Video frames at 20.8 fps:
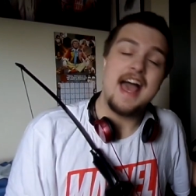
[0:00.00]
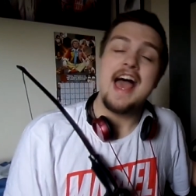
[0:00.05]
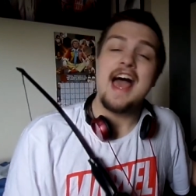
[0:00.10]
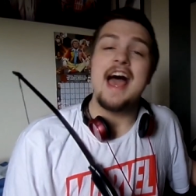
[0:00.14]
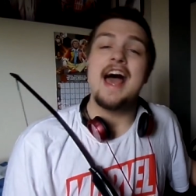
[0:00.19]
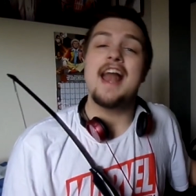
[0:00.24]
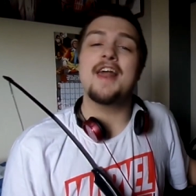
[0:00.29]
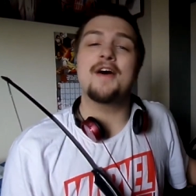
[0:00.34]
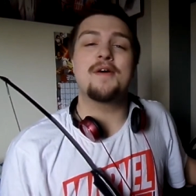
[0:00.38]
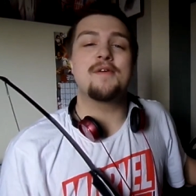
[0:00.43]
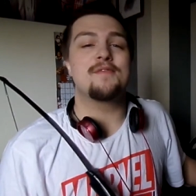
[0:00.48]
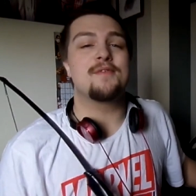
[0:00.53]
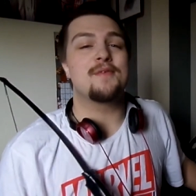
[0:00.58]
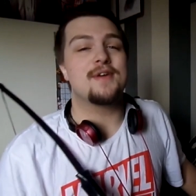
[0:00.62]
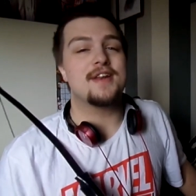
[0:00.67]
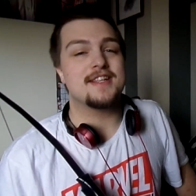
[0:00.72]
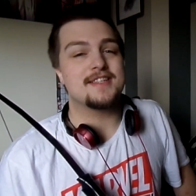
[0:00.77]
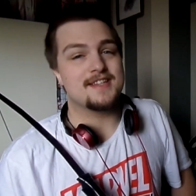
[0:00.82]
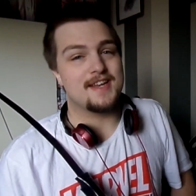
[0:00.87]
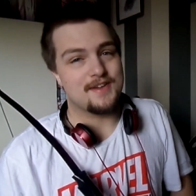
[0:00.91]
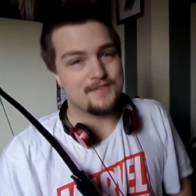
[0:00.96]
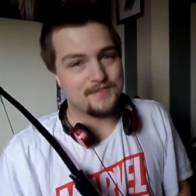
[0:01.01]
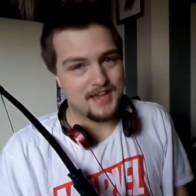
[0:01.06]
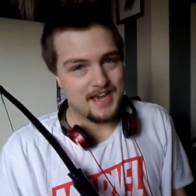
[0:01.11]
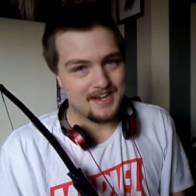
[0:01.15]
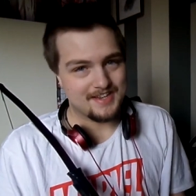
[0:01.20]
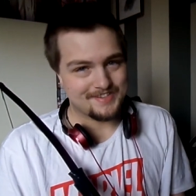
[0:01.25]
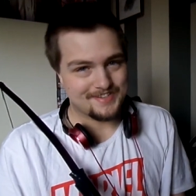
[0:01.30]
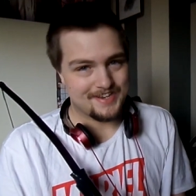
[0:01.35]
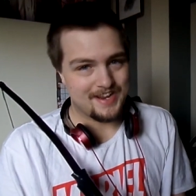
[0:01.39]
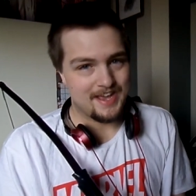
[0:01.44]
Hello everyone, it's Liam
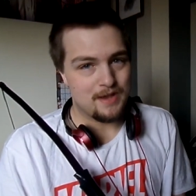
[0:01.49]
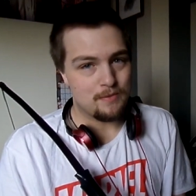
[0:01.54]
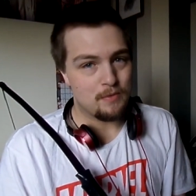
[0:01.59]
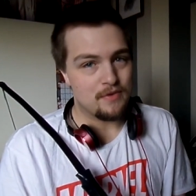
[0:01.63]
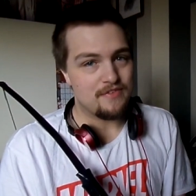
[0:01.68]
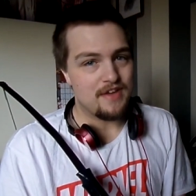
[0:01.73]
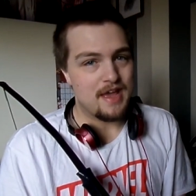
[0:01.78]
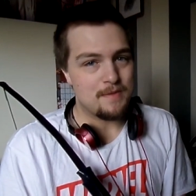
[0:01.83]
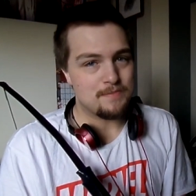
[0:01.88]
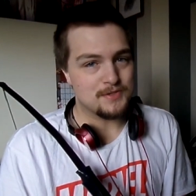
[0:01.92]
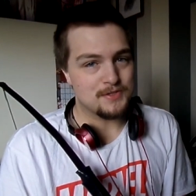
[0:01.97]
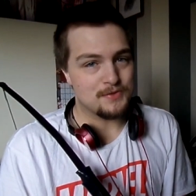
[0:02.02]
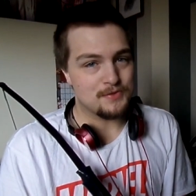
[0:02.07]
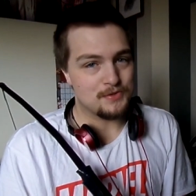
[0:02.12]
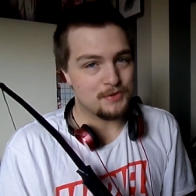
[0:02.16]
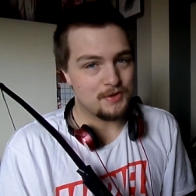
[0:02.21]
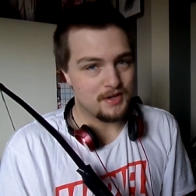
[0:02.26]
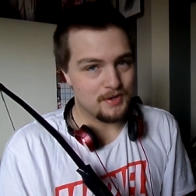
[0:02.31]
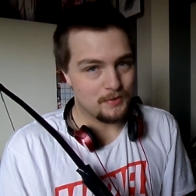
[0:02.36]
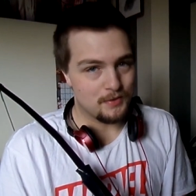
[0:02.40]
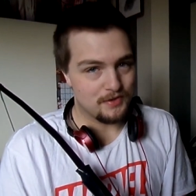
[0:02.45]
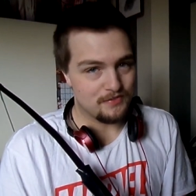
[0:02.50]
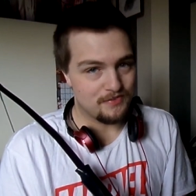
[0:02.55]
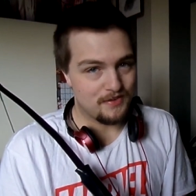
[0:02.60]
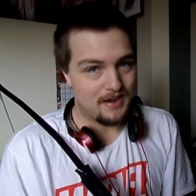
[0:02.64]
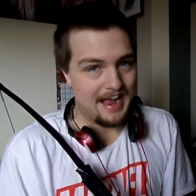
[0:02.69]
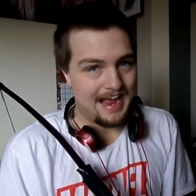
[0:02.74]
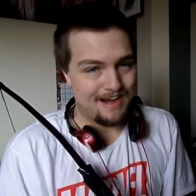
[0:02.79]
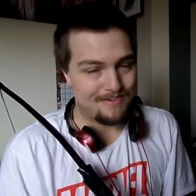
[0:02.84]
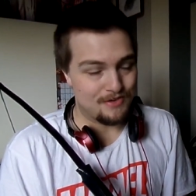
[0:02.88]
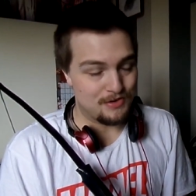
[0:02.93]
Catterson here with episode twenty-one for
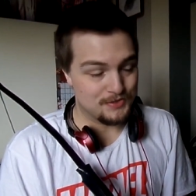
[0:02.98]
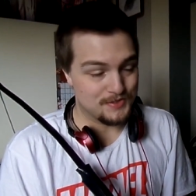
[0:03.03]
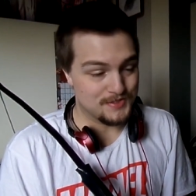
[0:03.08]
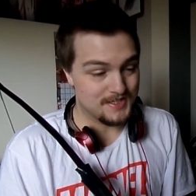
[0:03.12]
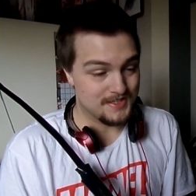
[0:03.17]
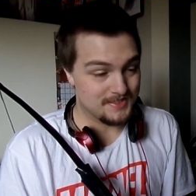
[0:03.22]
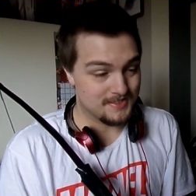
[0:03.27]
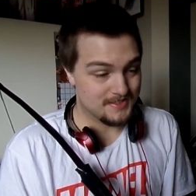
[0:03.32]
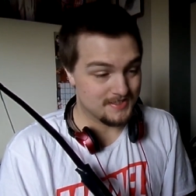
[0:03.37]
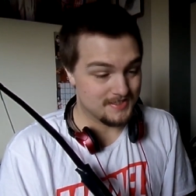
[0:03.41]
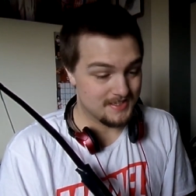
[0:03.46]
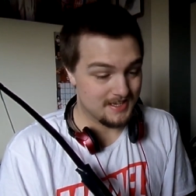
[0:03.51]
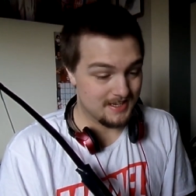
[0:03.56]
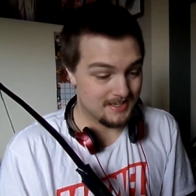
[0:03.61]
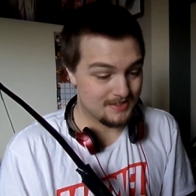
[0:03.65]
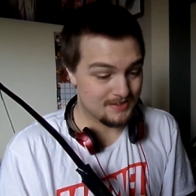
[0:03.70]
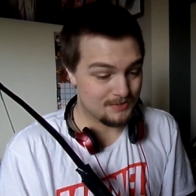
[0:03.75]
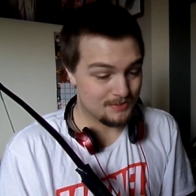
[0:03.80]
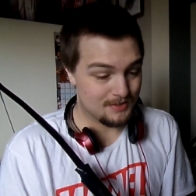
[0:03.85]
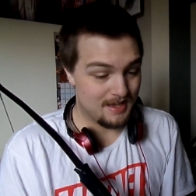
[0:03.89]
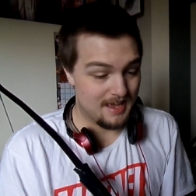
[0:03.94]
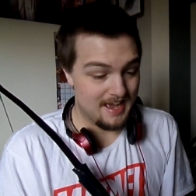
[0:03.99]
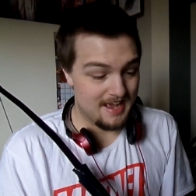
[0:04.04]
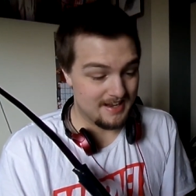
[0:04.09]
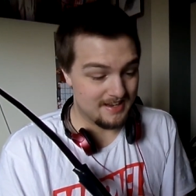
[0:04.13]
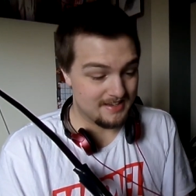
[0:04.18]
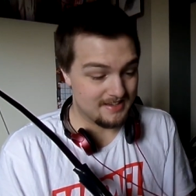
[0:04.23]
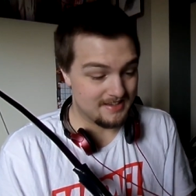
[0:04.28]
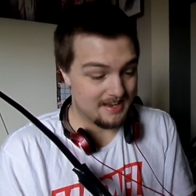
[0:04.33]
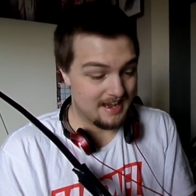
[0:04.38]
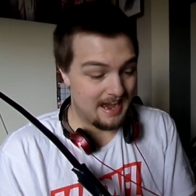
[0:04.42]
Arrow Season six,
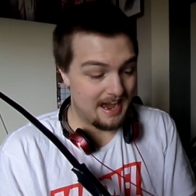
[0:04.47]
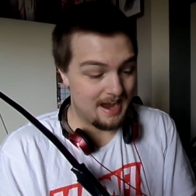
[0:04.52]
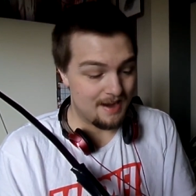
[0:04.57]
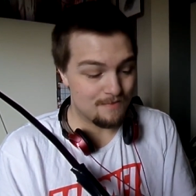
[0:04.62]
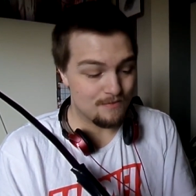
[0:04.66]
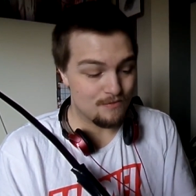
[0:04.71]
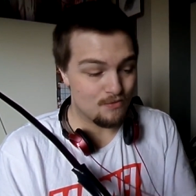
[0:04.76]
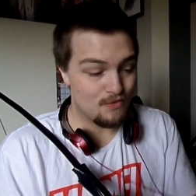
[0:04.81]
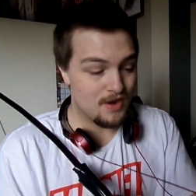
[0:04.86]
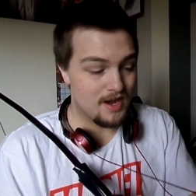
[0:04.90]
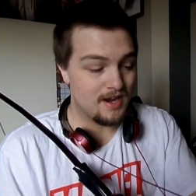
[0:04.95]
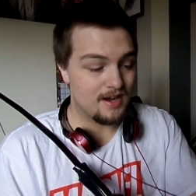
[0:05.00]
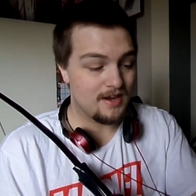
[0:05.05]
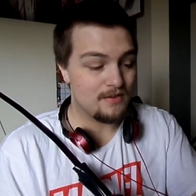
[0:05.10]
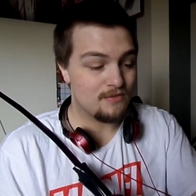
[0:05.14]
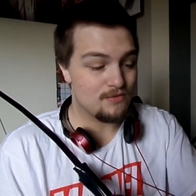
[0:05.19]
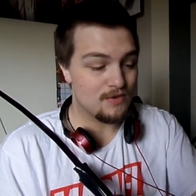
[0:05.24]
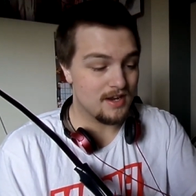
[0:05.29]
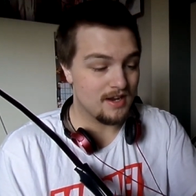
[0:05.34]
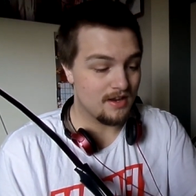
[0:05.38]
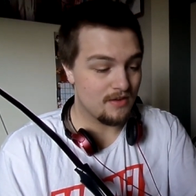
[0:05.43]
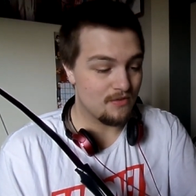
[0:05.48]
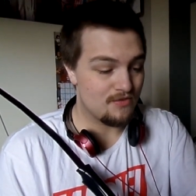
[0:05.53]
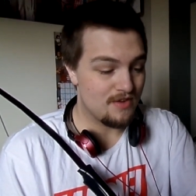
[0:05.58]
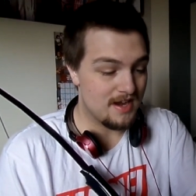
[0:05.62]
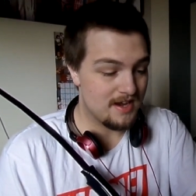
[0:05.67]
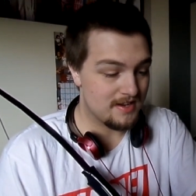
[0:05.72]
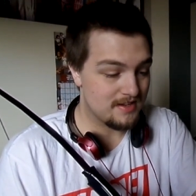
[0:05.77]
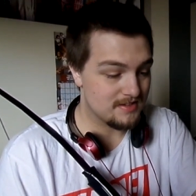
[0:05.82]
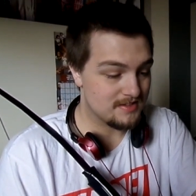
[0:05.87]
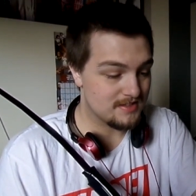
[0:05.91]
and I'm really, really
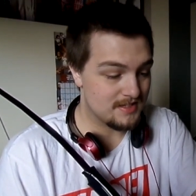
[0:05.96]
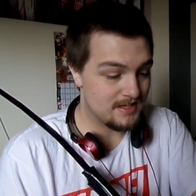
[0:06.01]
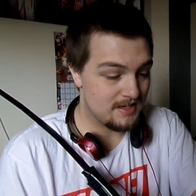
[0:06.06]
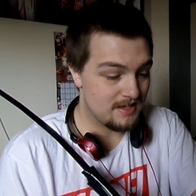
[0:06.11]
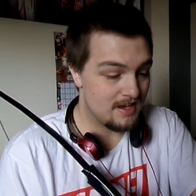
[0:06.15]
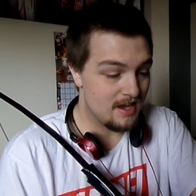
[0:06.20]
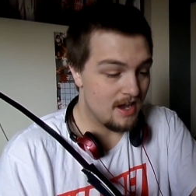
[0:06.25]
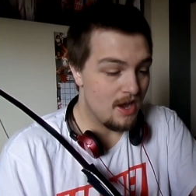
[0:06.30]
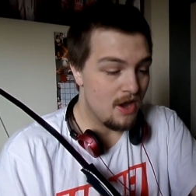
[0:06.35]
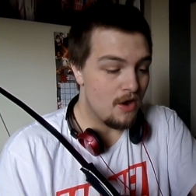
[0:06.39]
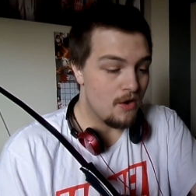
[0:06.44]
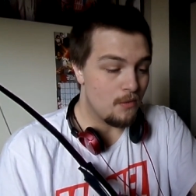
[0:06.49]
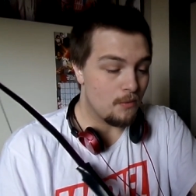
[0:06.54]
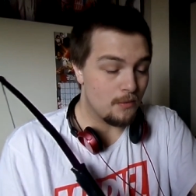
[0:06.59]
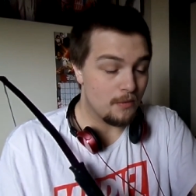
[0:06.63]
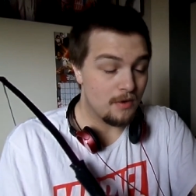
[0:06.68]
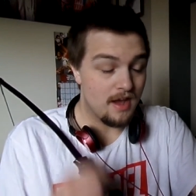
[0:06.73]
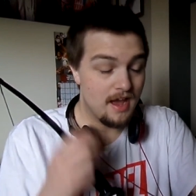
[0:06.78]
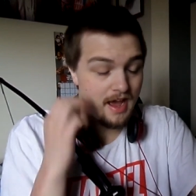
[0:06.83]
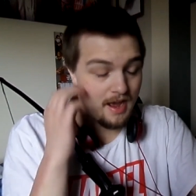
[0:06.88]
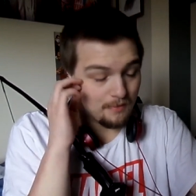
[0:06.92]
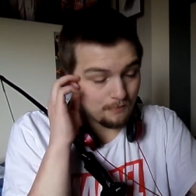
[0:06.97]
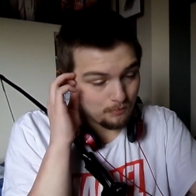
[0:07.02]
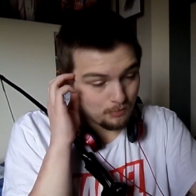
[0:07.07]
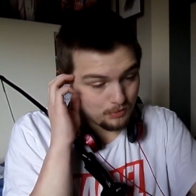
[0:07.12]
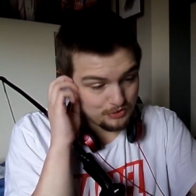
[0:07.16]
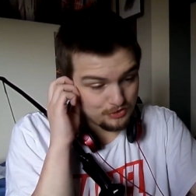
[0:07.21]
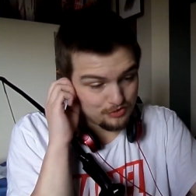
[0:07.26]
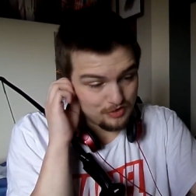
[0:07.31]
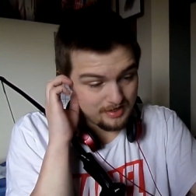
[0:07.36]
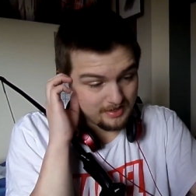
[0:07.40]
ready to see uh,
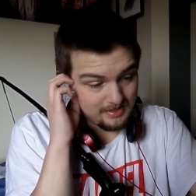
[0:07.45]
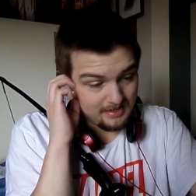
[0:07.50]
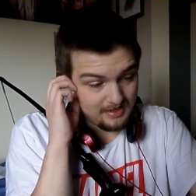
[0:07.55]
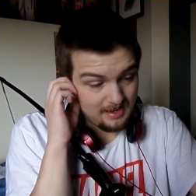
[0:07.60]
what Dragon...